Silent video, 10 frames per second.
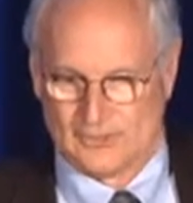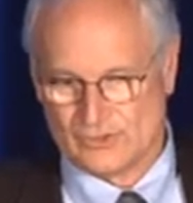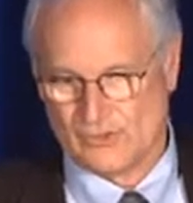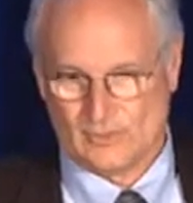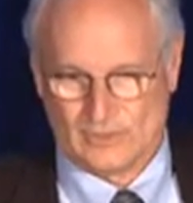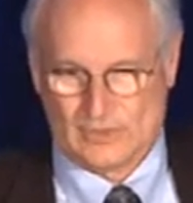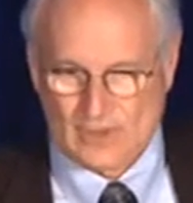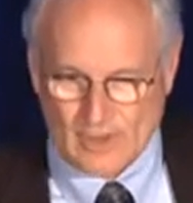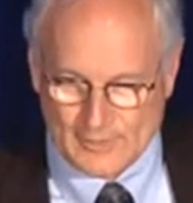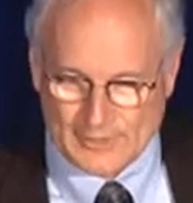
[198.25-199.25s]
So the
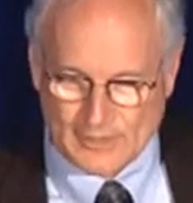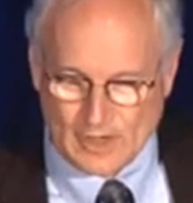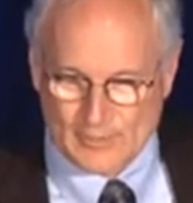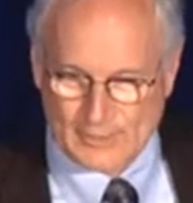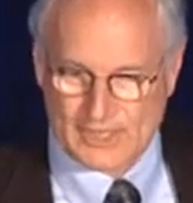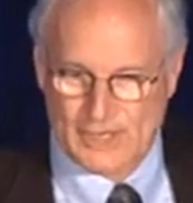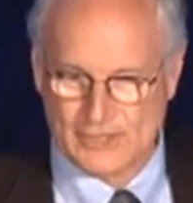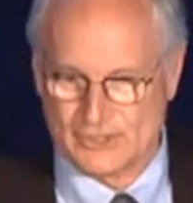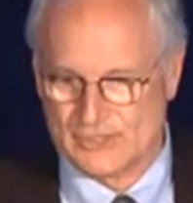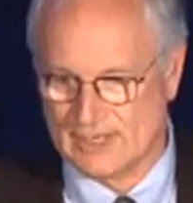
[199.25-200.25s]
common
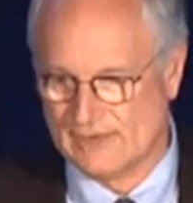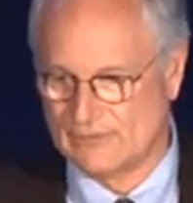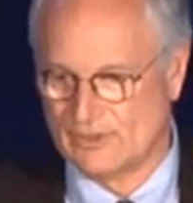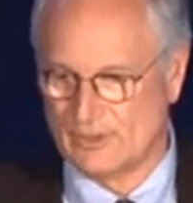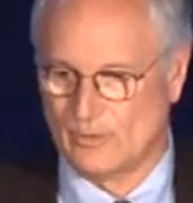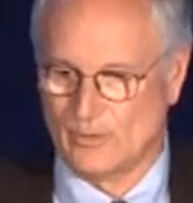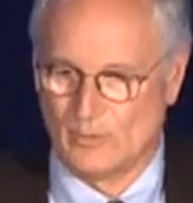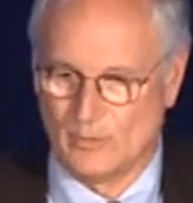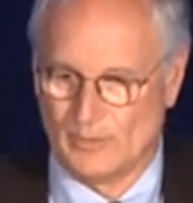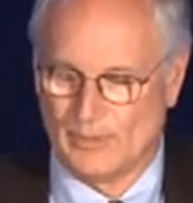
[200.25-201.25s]
complications after a
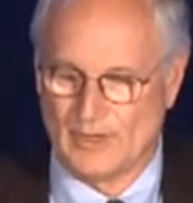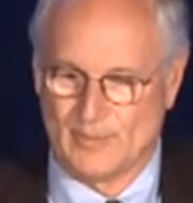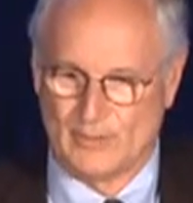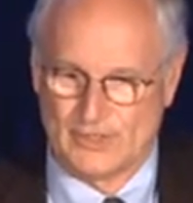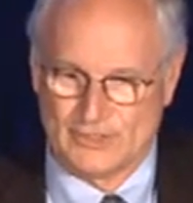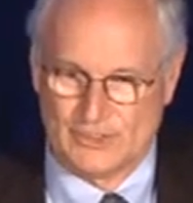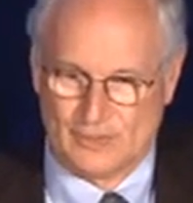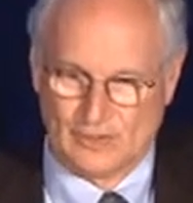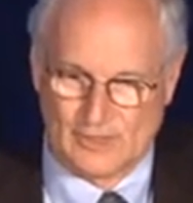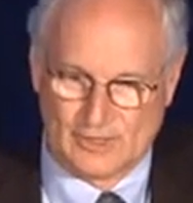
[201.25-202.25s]
Whipple operation
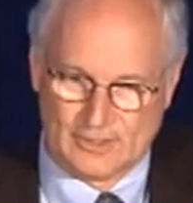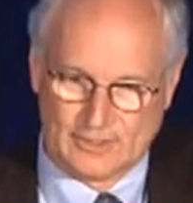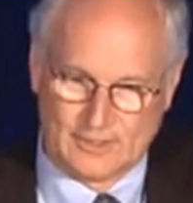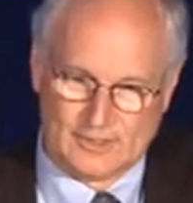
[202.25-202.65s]
are